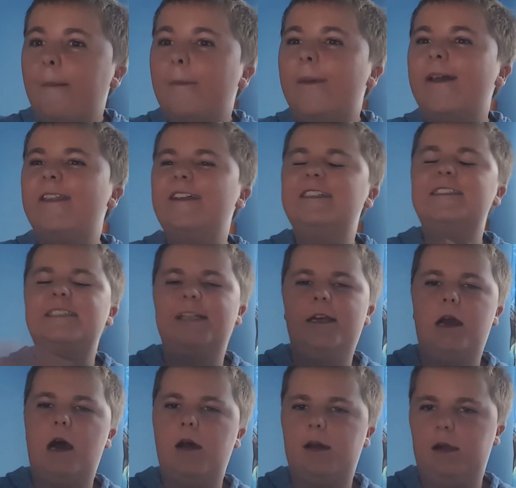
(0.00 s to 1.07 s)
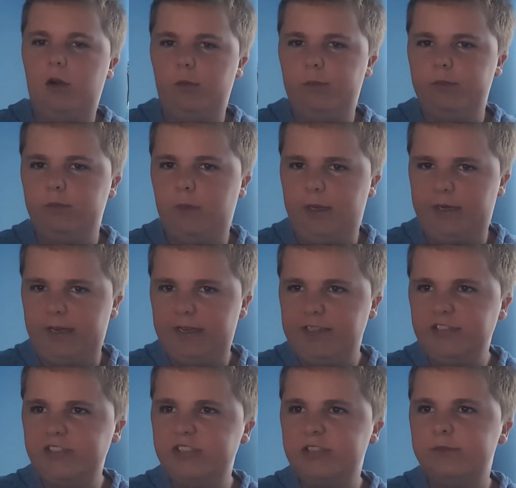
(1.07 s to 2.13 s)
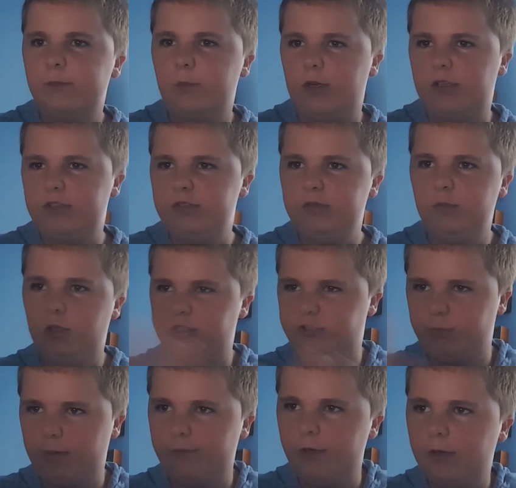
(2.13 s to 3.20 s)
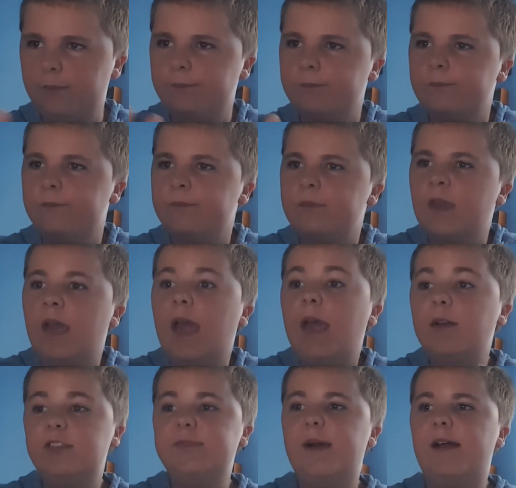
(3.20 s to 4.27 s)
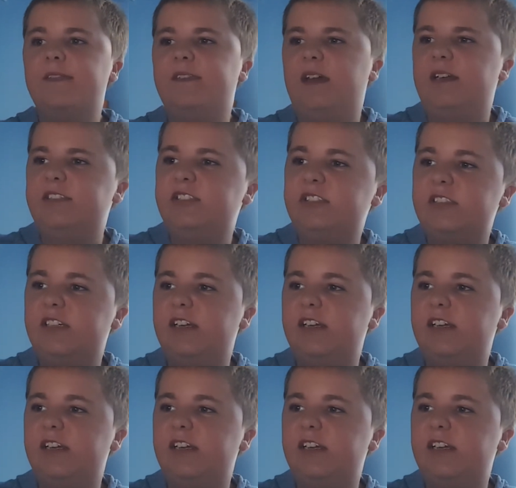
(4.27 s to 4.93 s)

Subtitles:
But this did not help my case whatsoever. It was a math test.